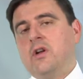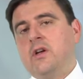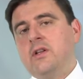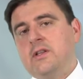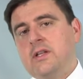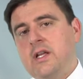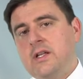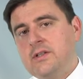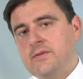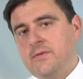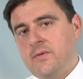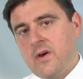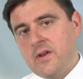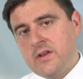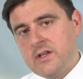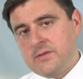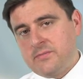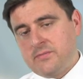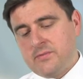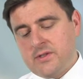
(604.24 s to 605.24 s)
and identify
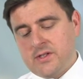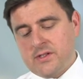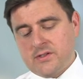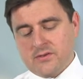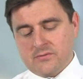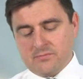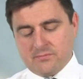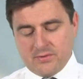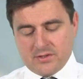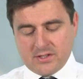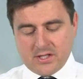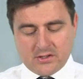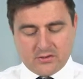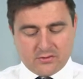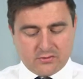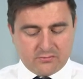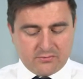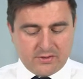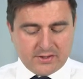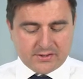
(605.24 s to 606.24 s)
these
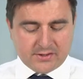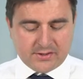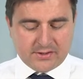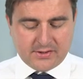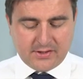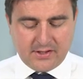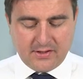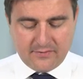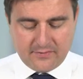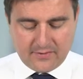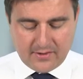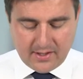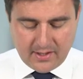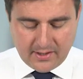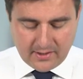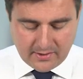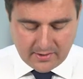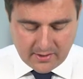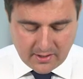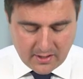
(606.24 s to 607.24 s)
potential risks if
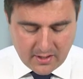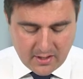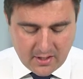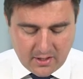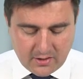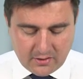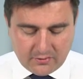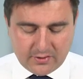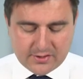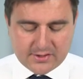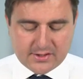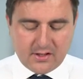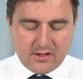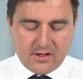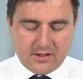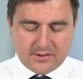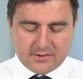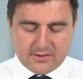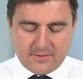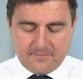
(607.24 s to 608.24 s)
they
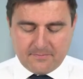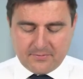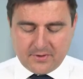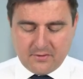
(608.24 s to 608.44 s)
crystallize.